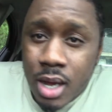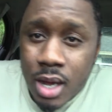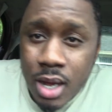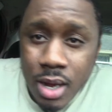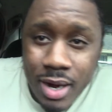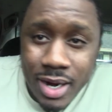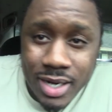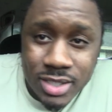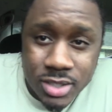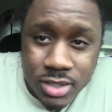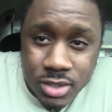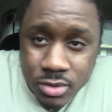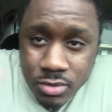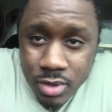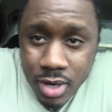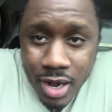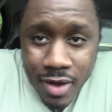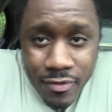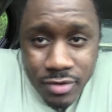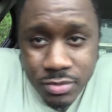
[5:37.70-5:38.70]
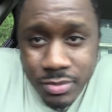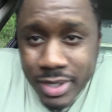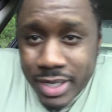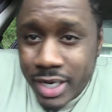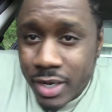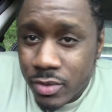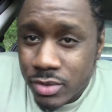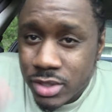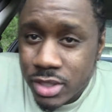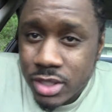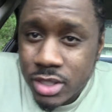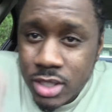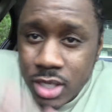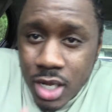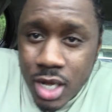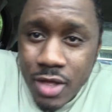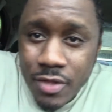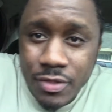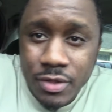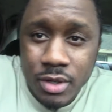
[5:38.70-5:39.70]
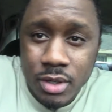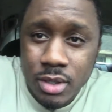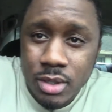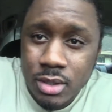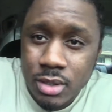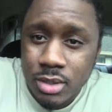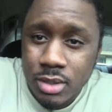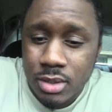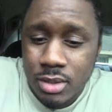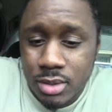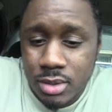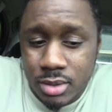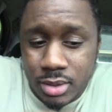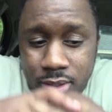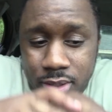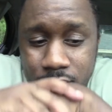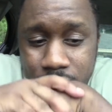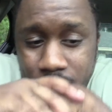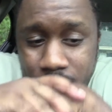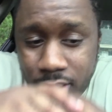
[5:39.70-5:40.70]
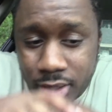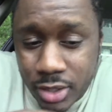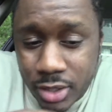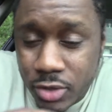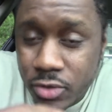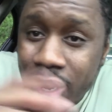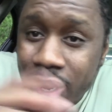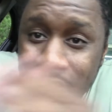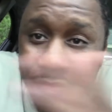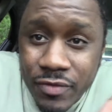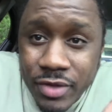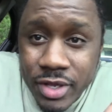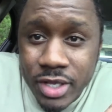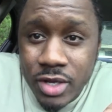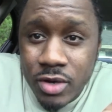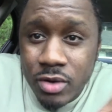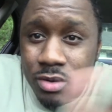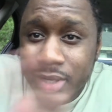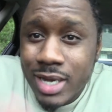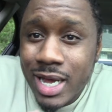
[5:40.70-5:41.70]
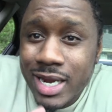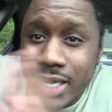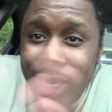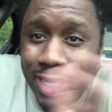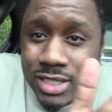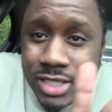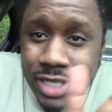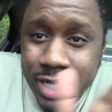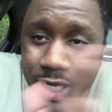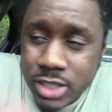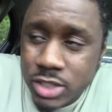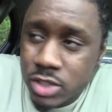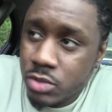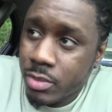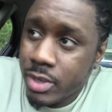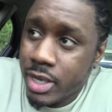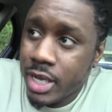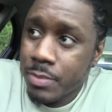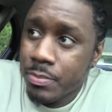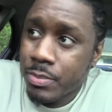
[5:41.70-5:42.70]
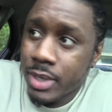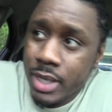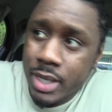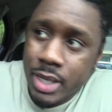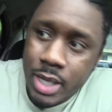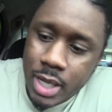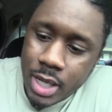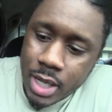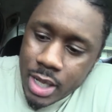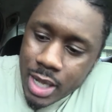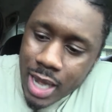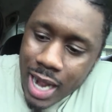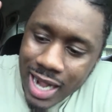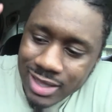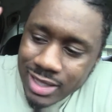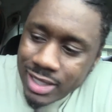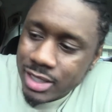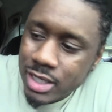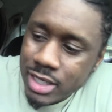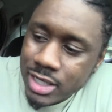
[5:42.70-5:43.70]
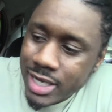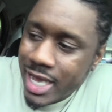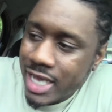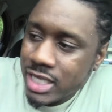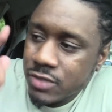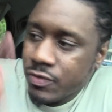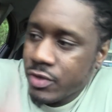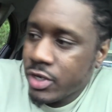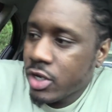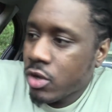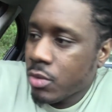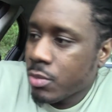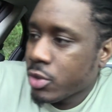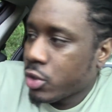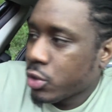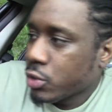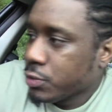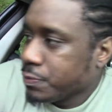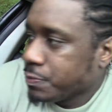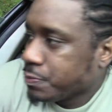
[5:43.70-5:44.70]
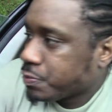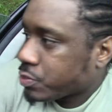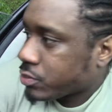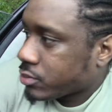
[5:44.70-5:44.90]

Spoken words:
All right, subscribers, man, that was another great video, kind of educational, man. But I think the next video I'm gonna do